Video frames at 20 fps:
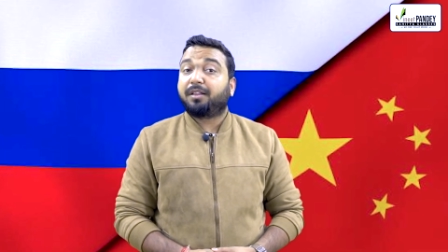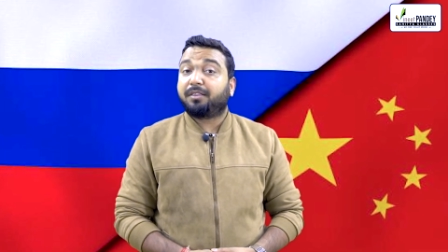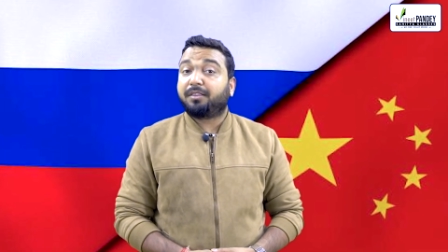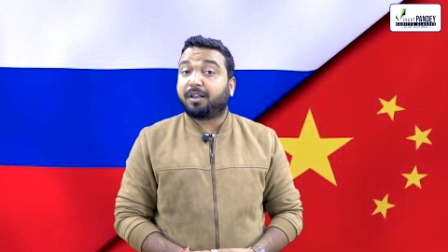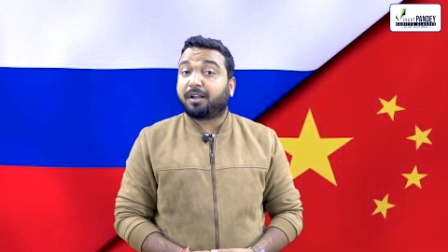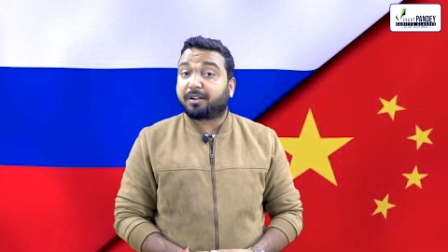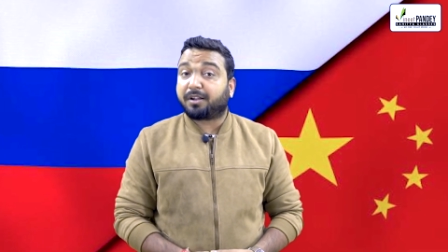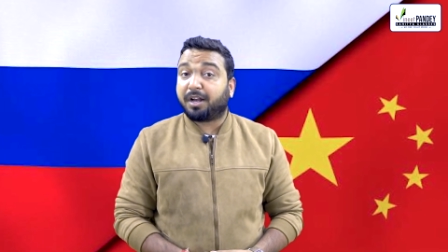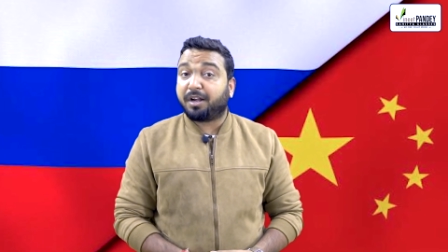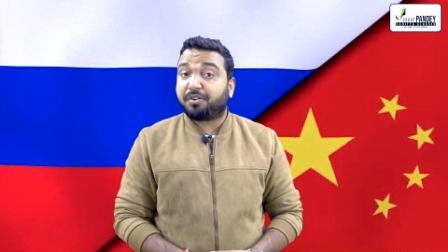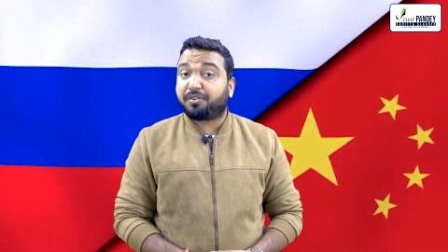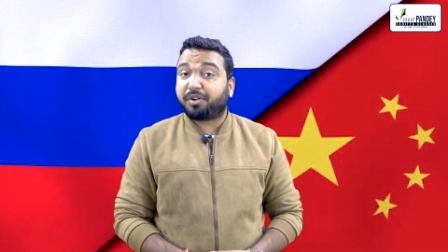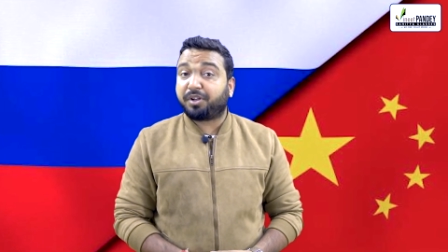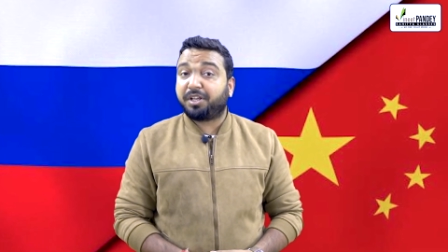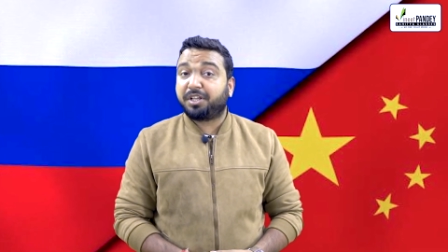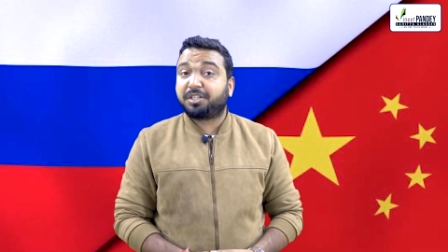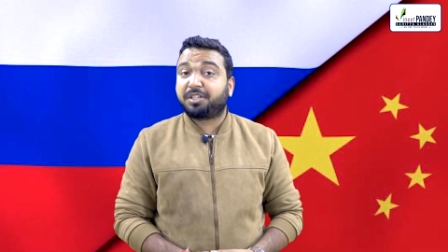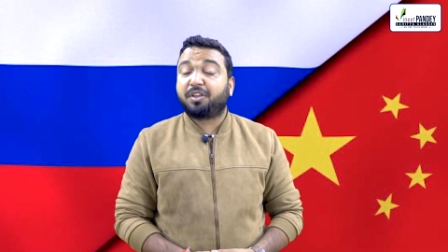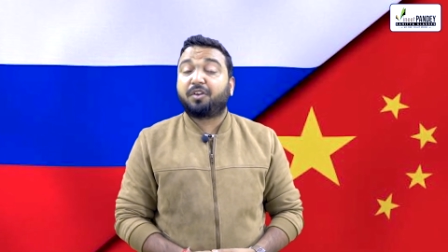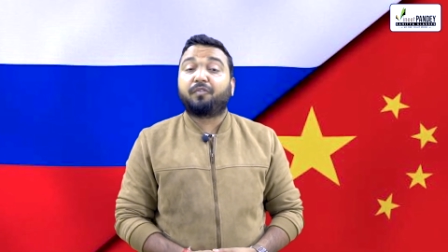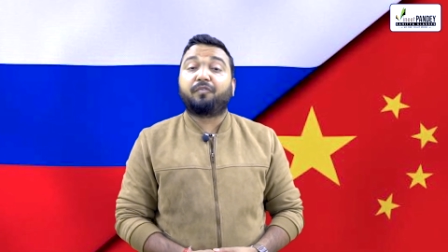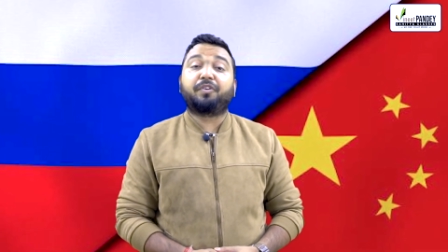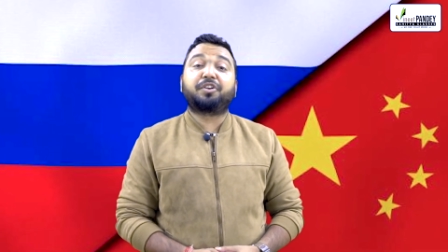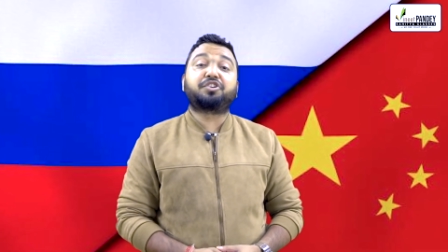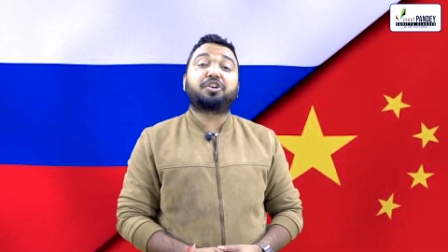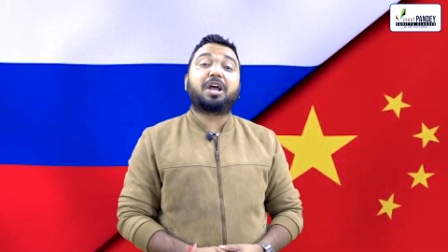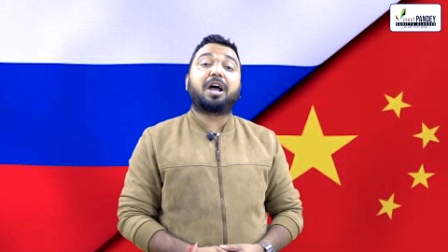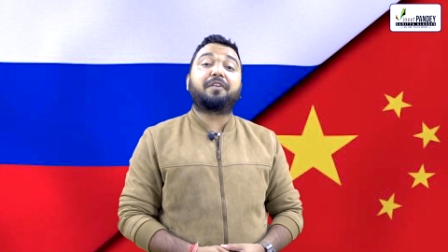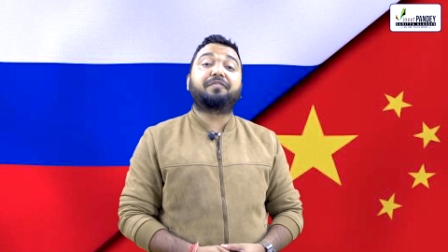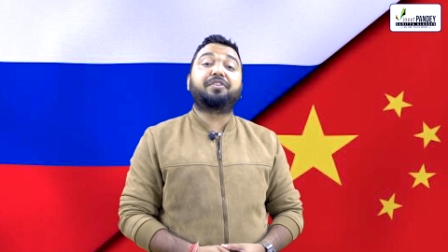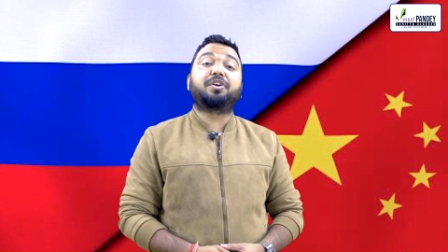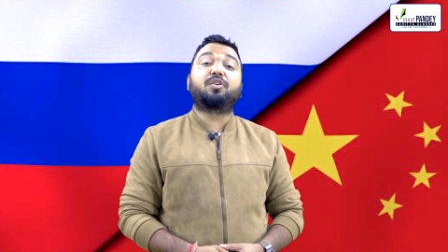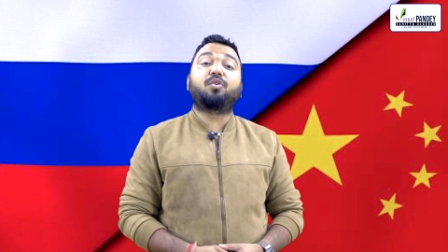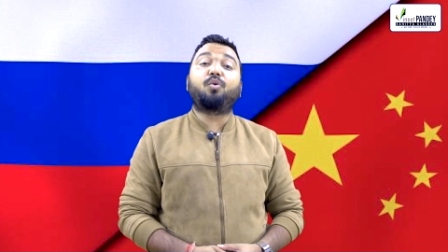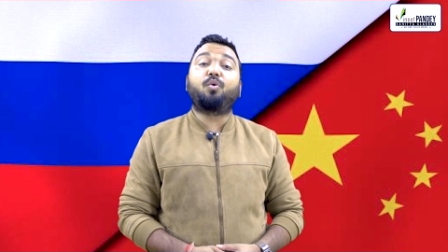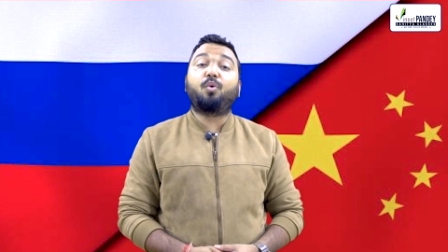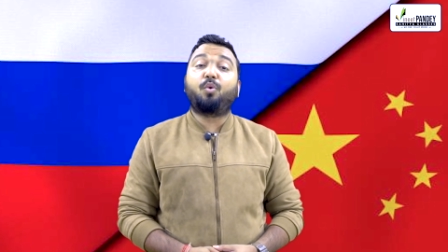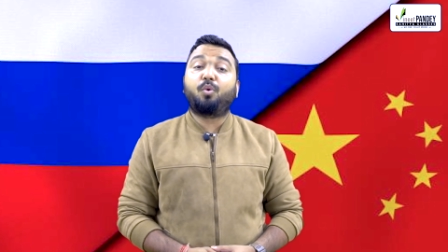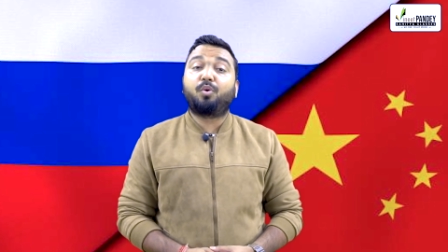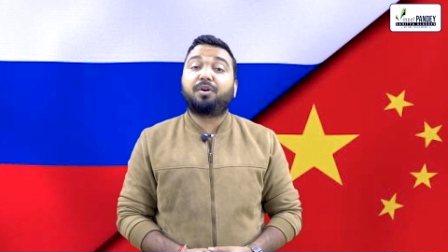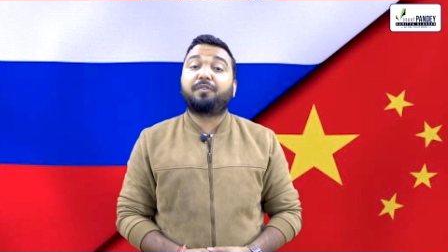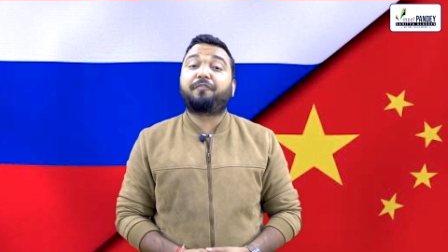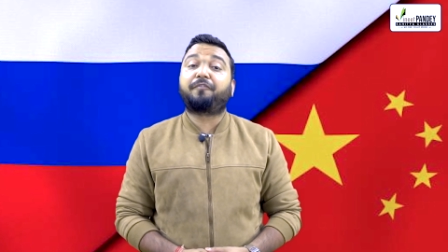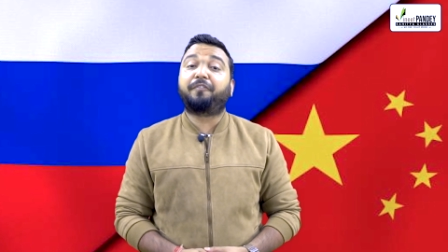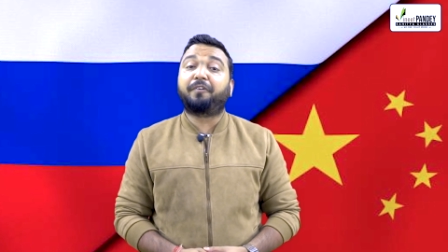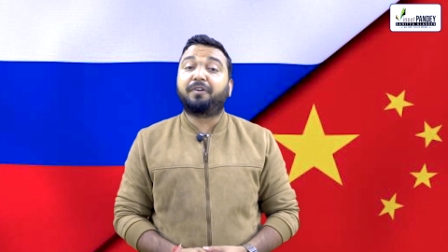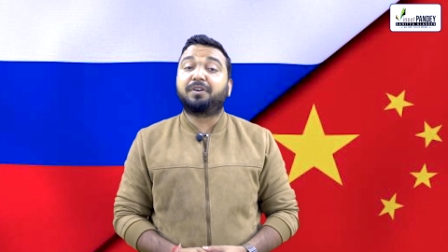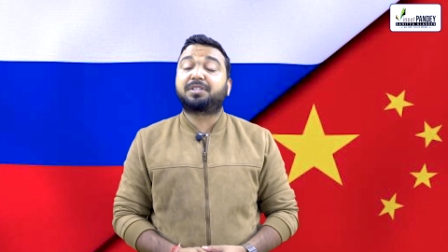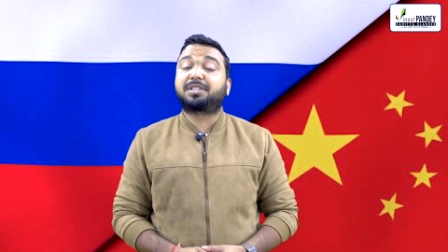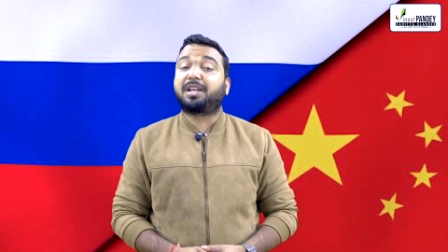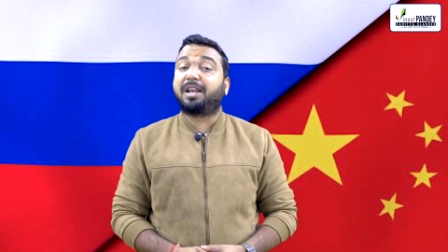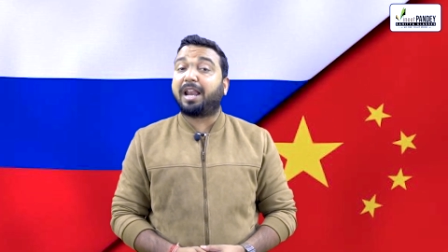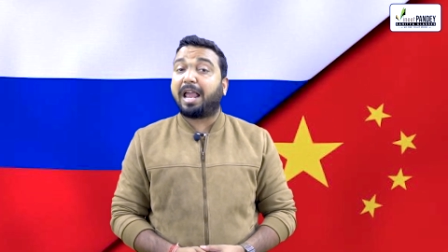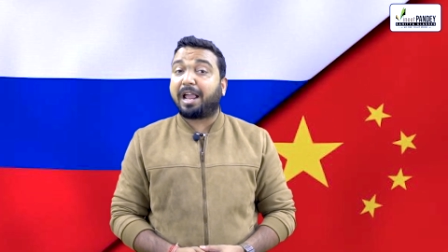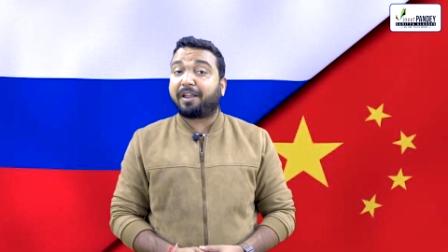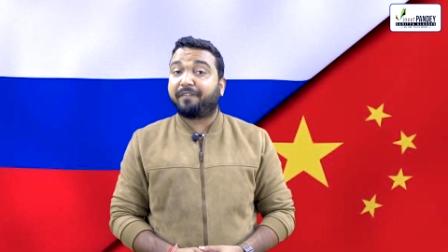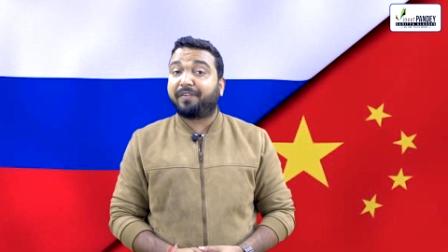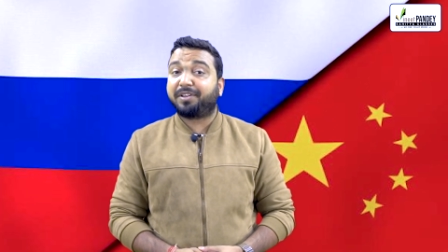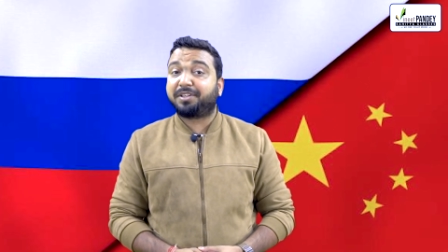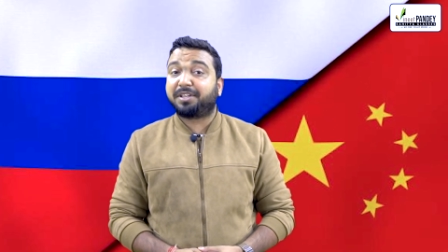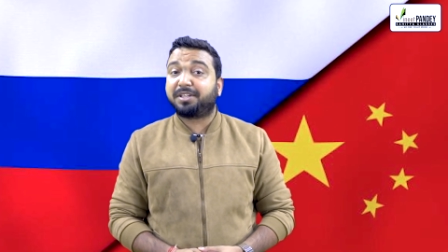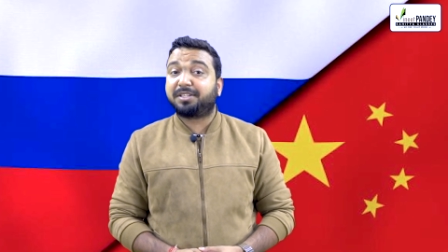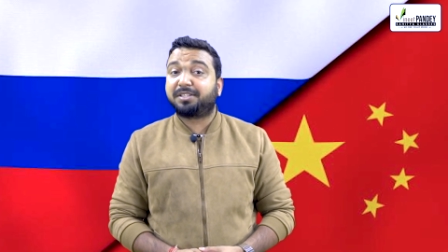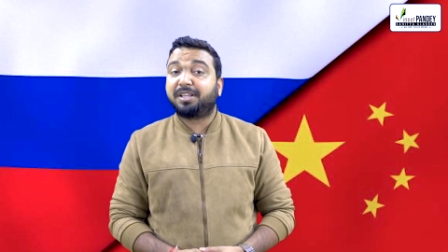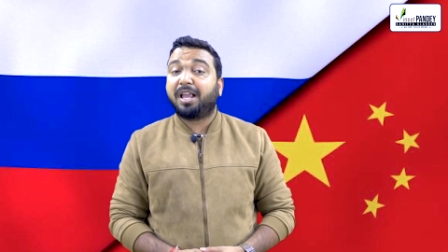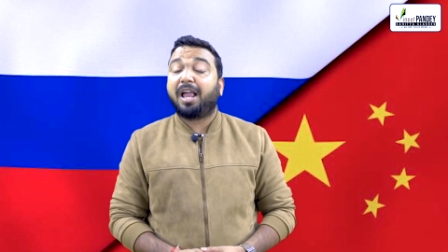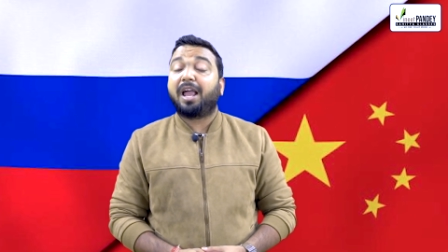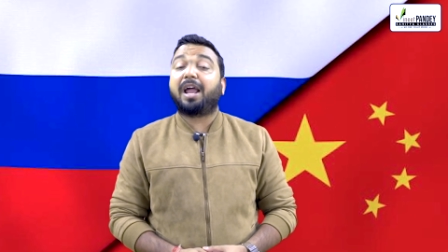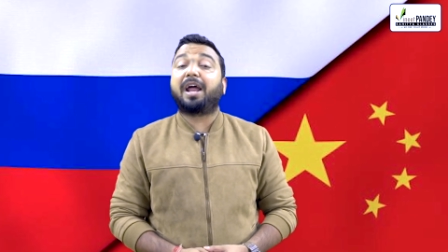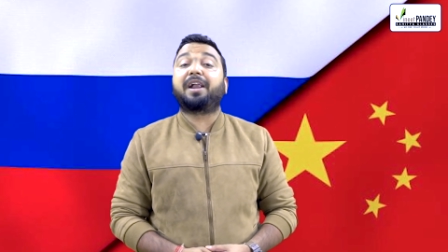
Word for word: the countries which have their own first languages